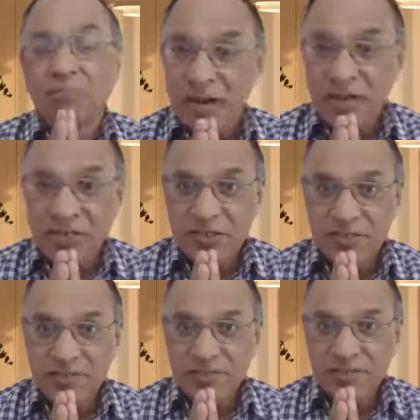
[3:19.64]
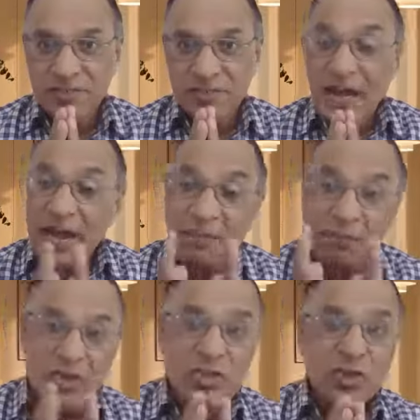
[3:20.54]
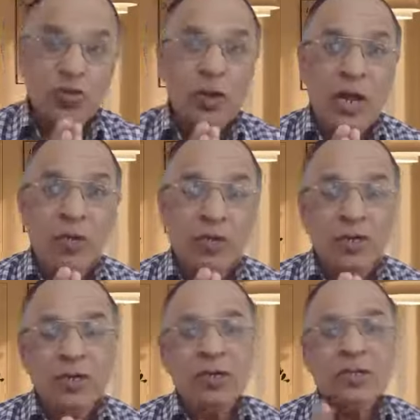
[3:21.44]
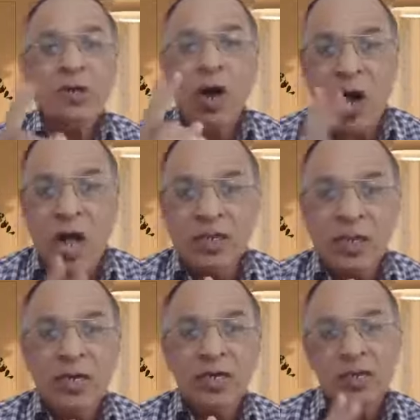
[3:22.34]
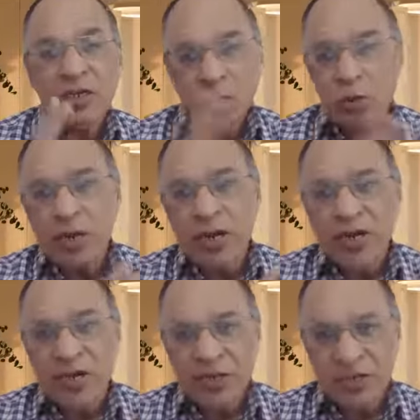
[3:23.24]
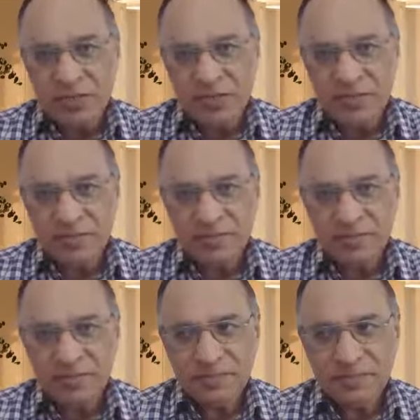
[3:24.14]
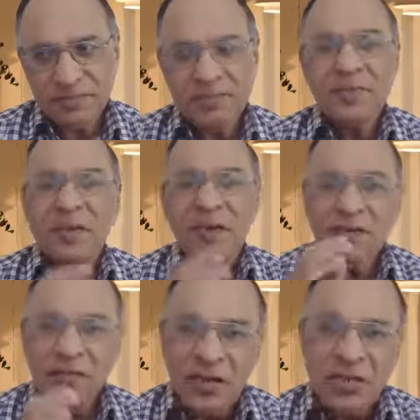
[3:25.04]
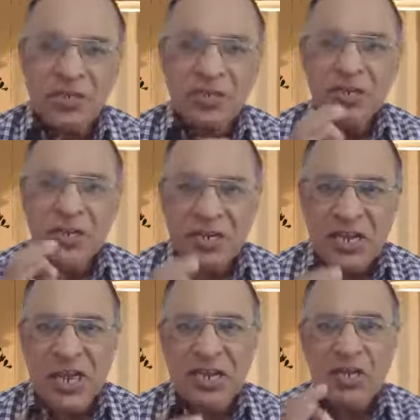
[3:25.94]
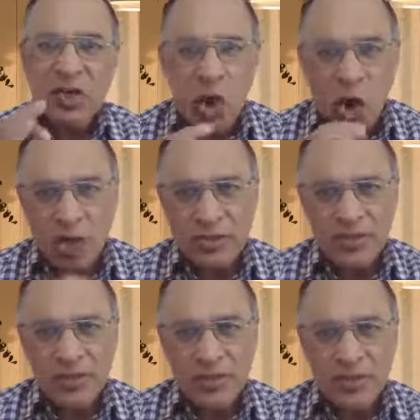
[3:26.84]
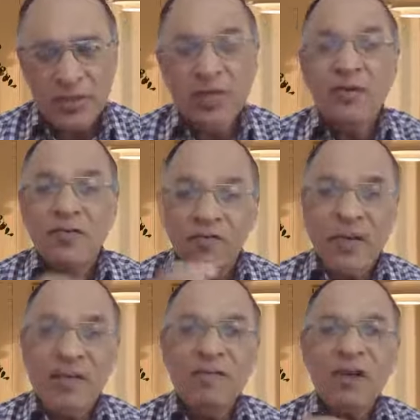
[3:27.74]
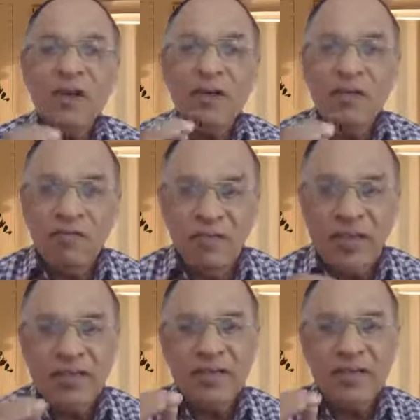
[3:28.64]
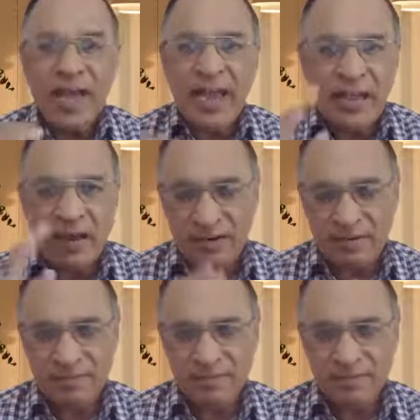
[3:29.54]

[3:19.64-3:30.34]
But I must rule out the other two conditions which can cause fever with rigor.